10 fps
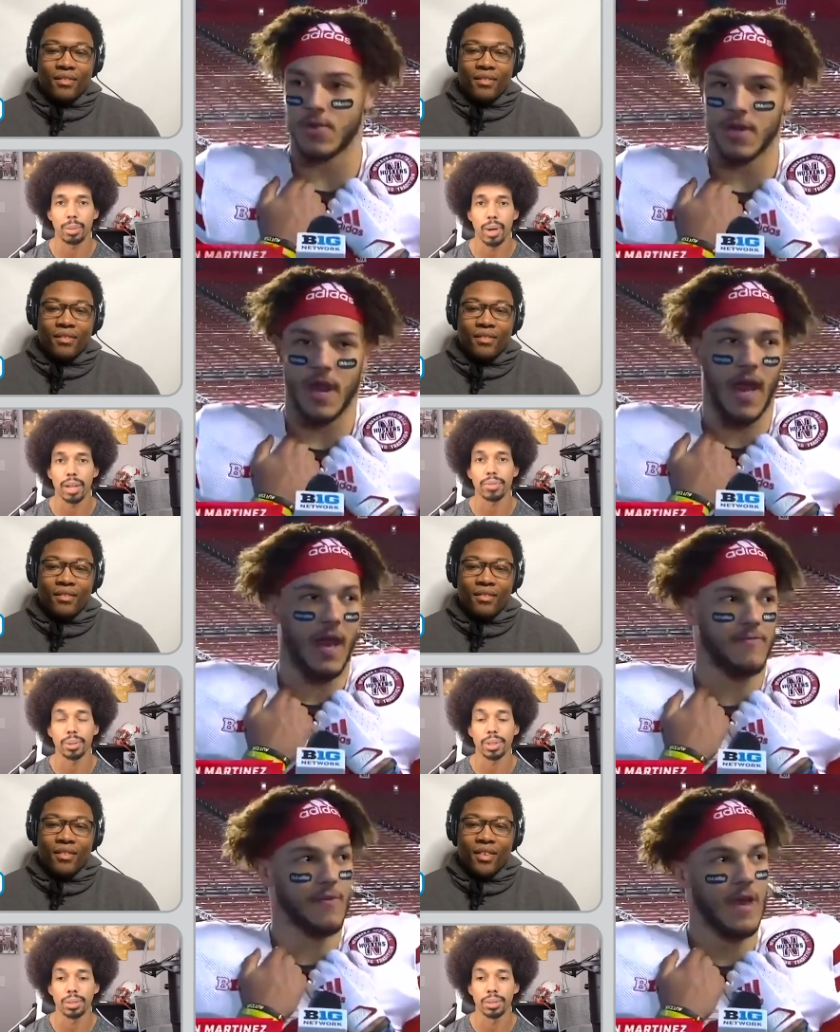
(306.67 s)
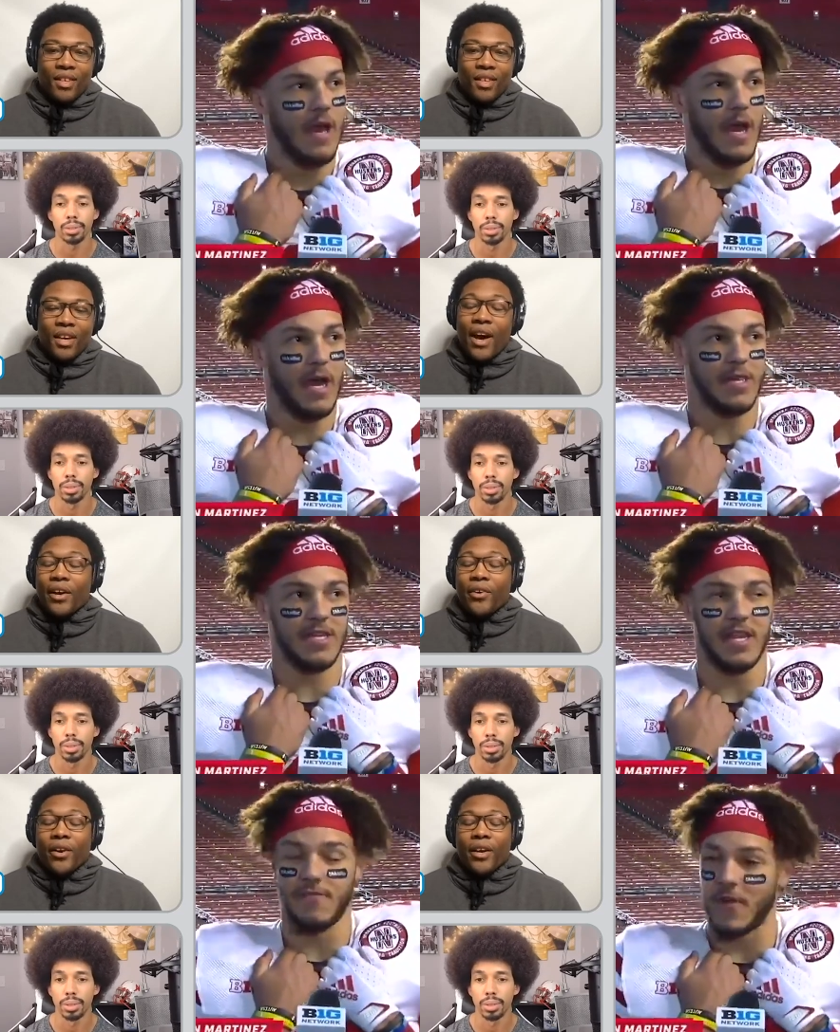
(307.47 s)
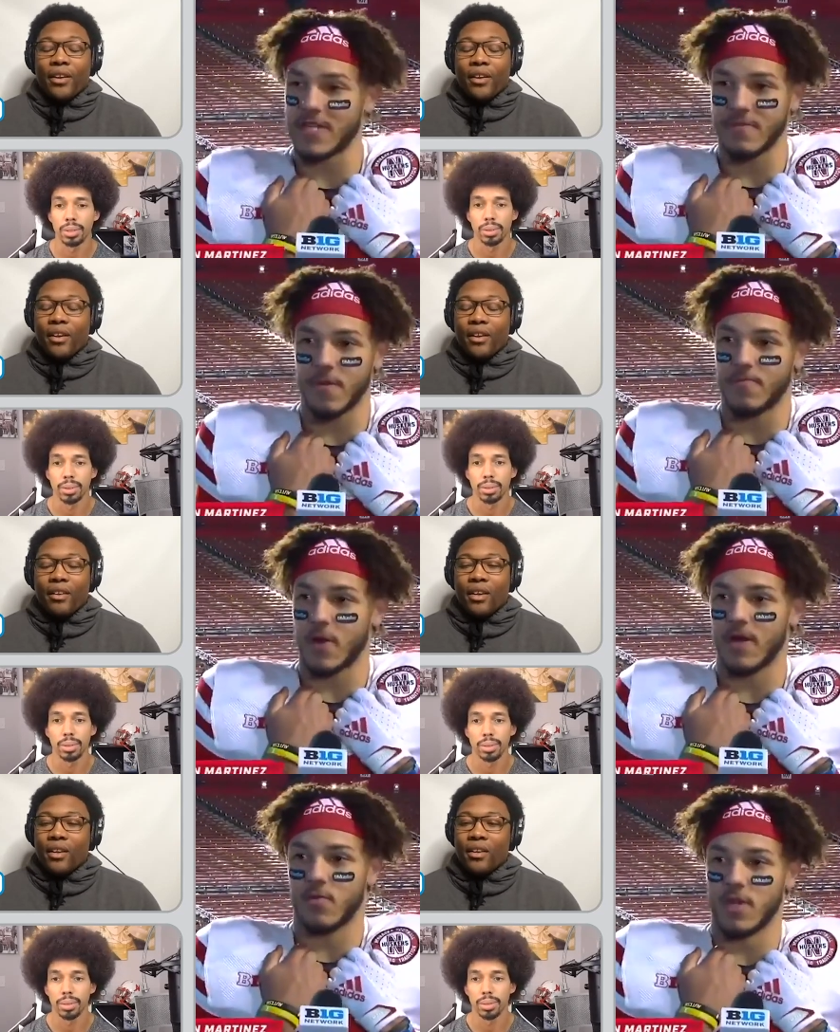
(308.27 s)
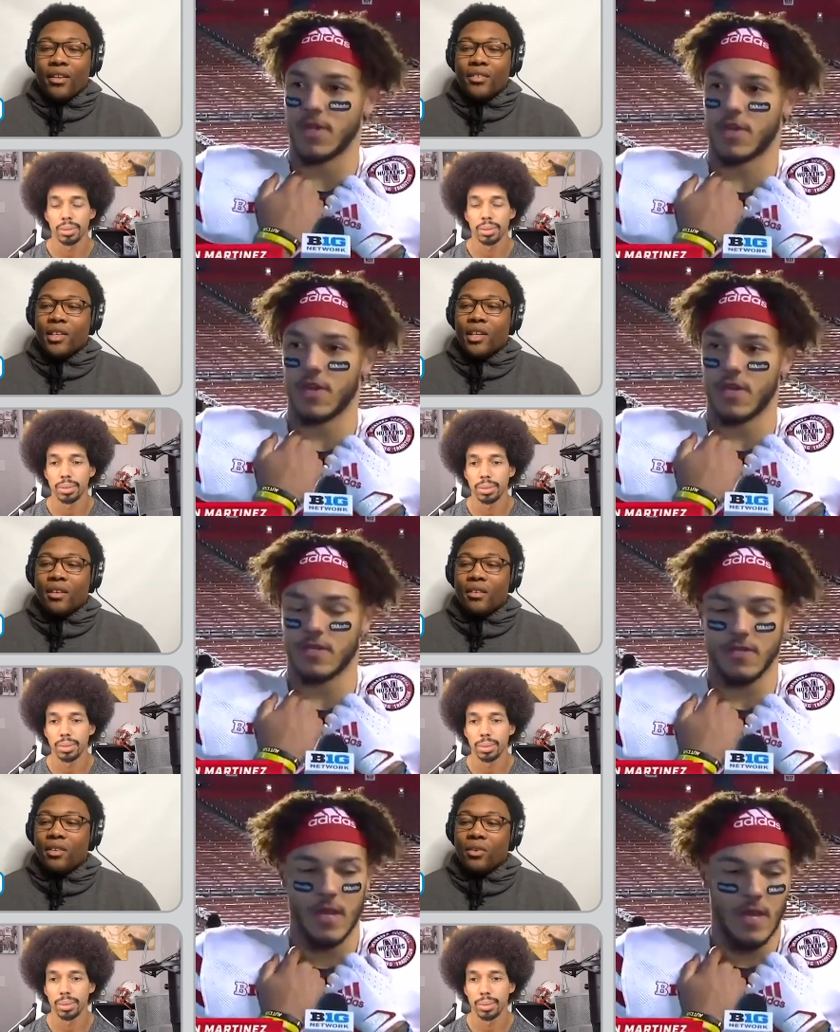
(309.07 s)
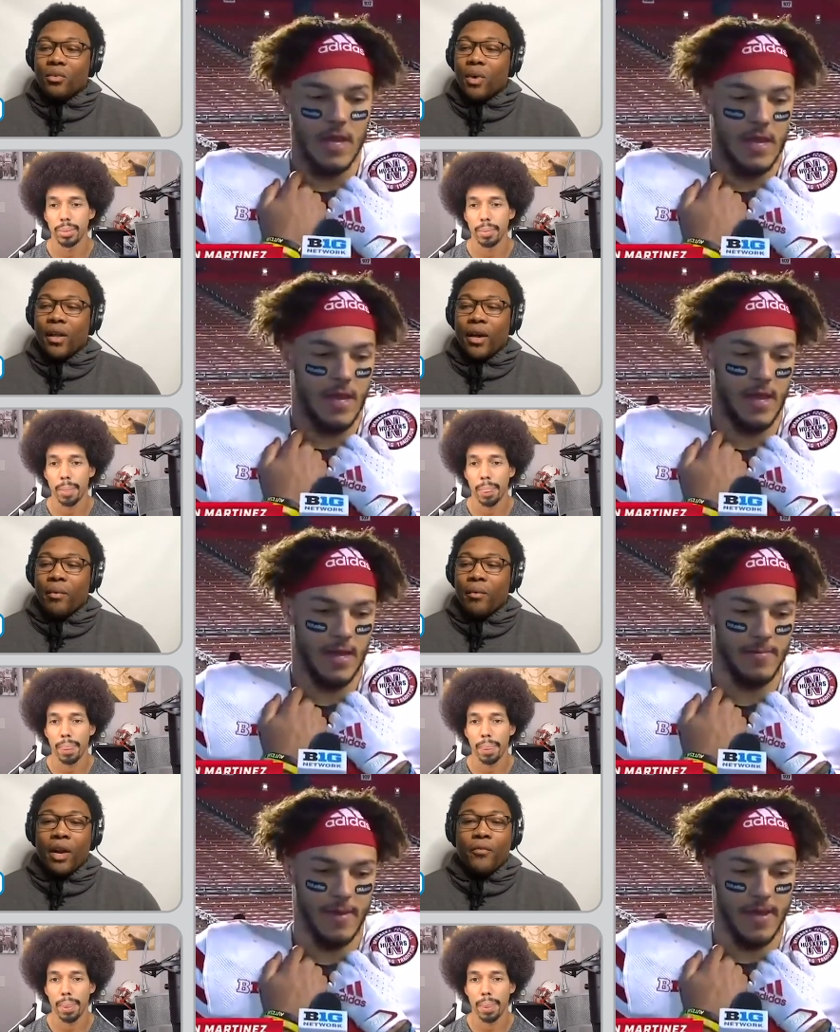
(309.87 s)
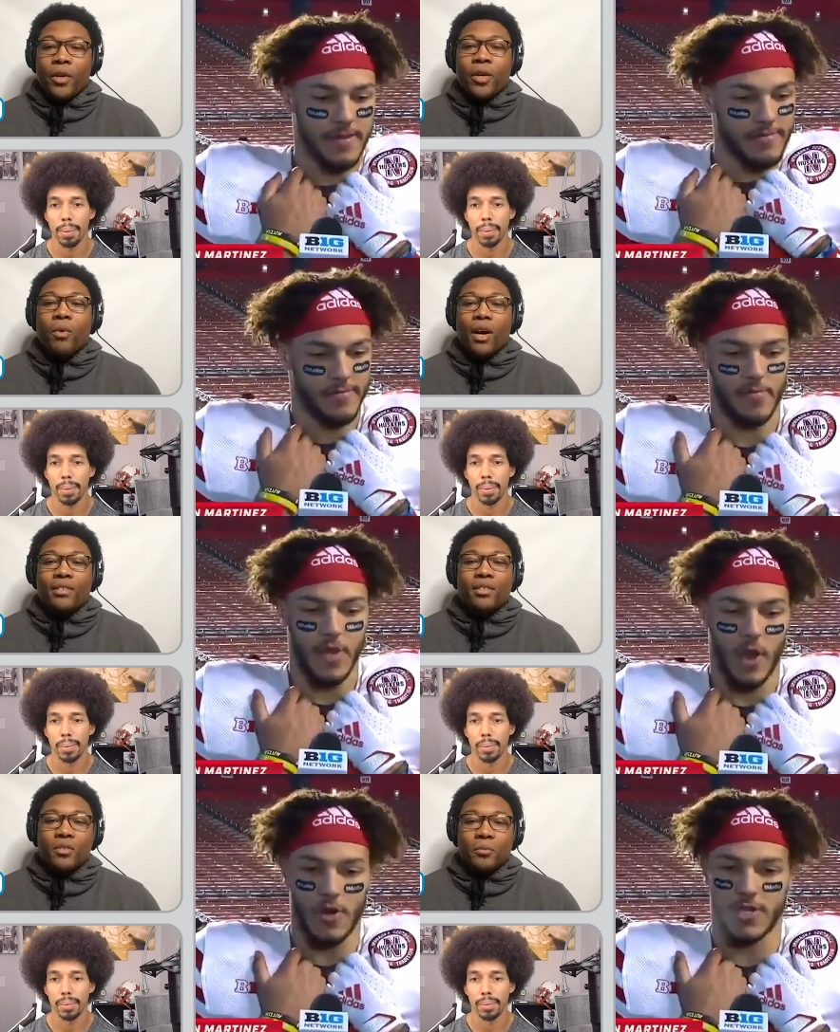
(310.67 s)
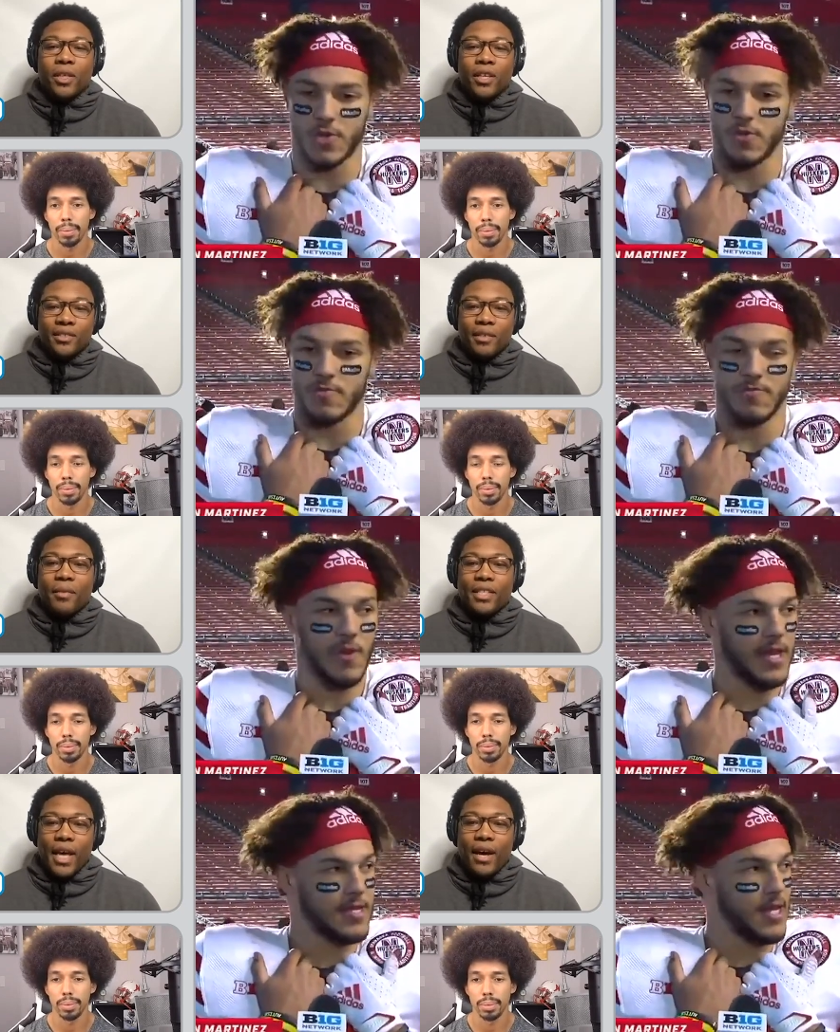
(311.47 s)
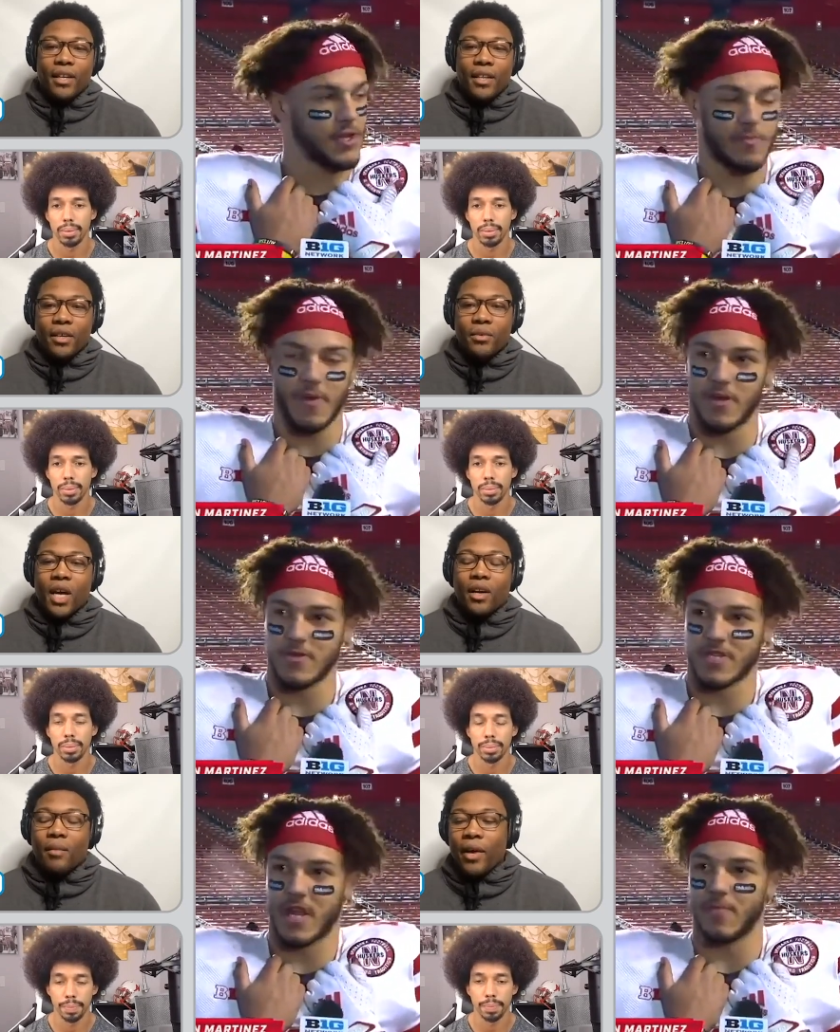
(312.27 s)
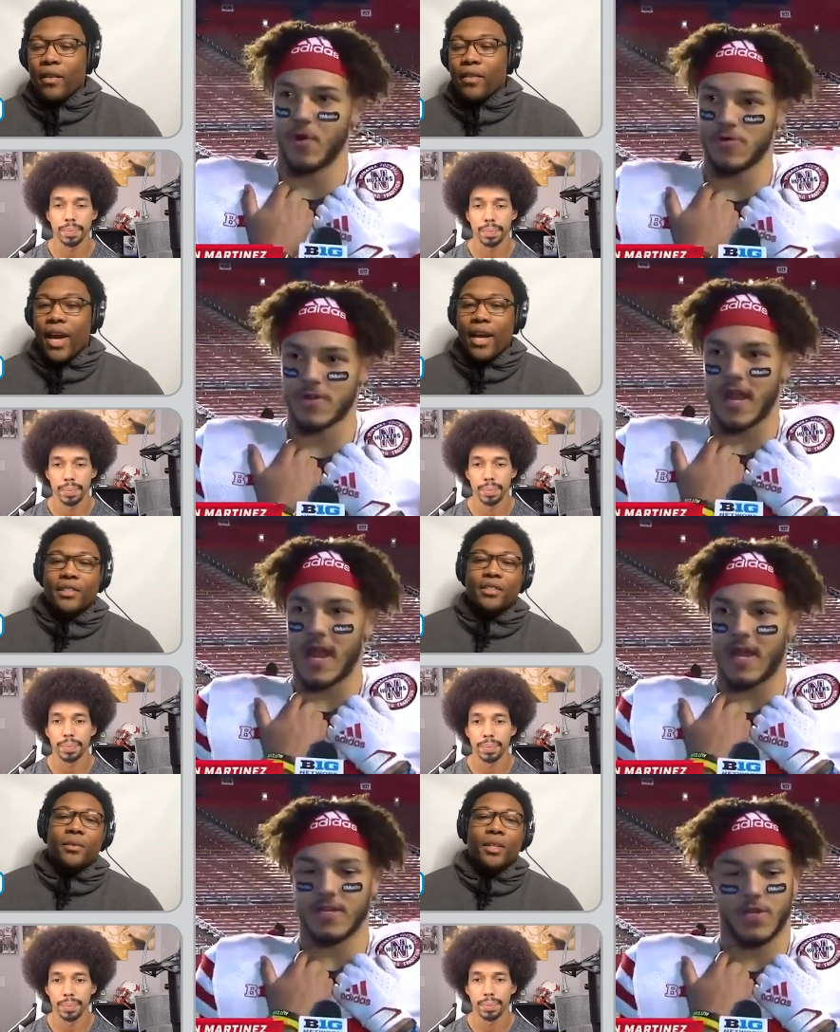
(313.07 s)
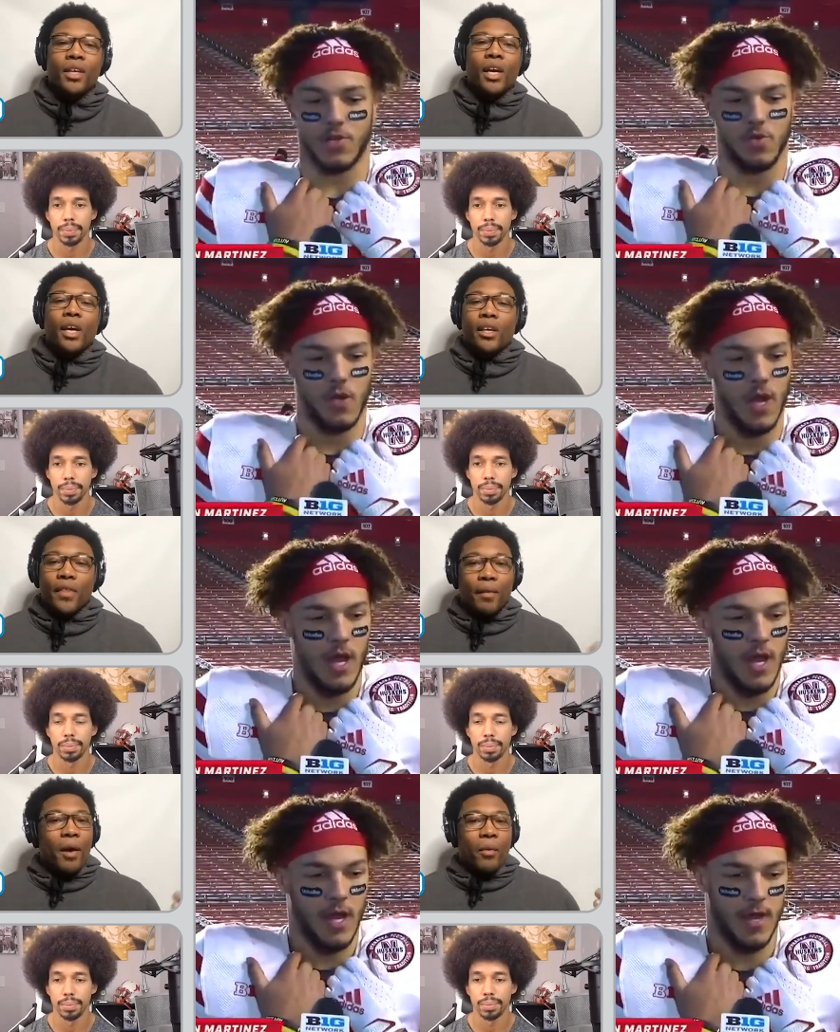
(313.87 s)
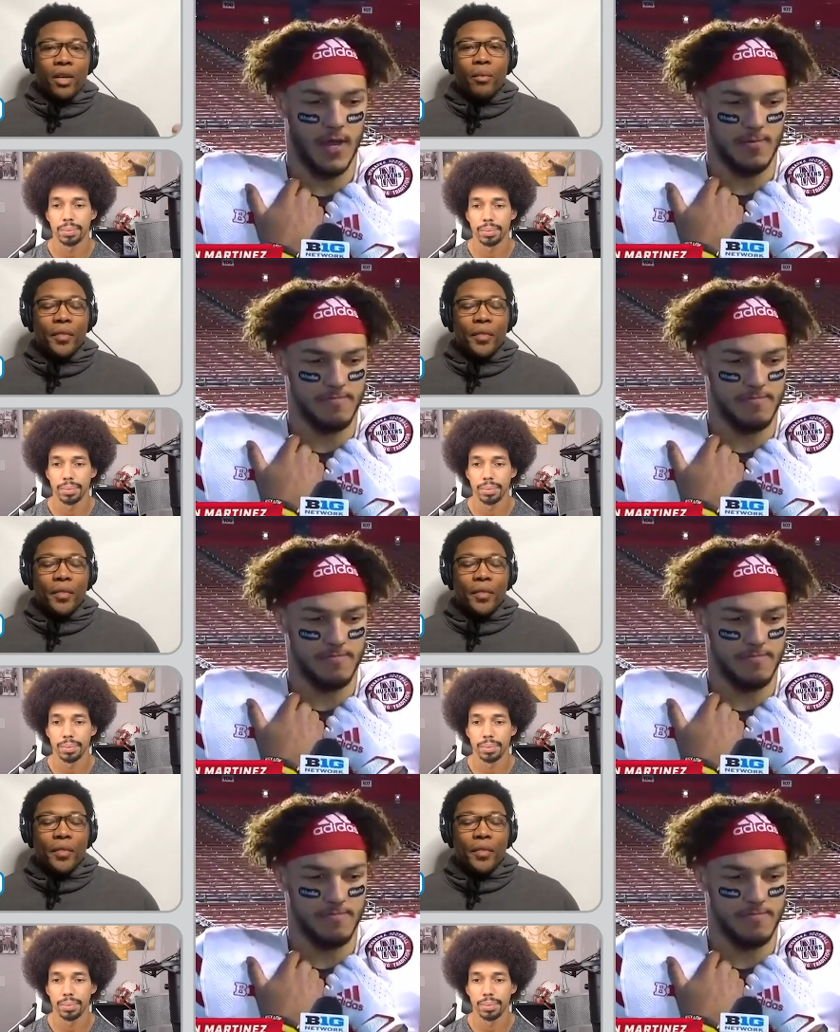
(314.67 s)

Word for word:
Speaker 1: bright future.
Speaker 2: I agree, and he's going to do well at whatever he wants to do because of the mentality that you talked about and the attitude. You think about what he